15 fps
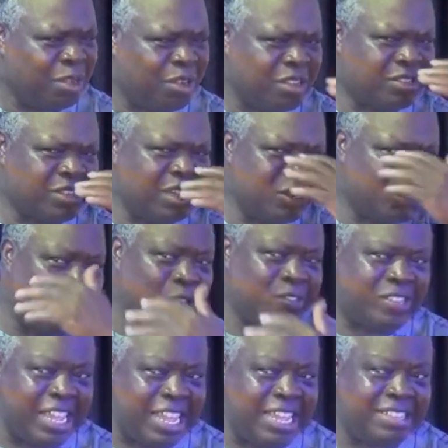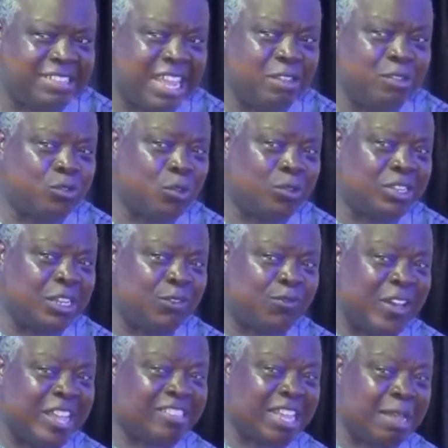Because in those days, I used to
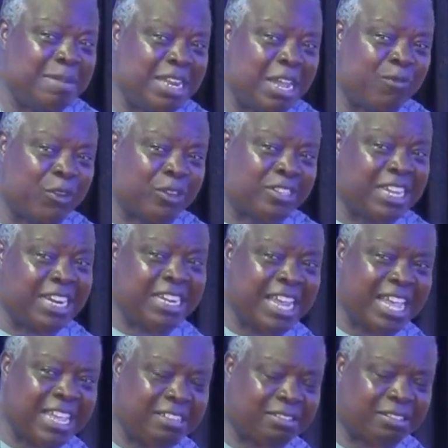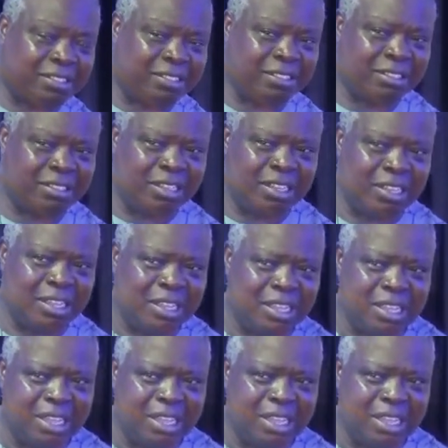teach faith seminar for three days.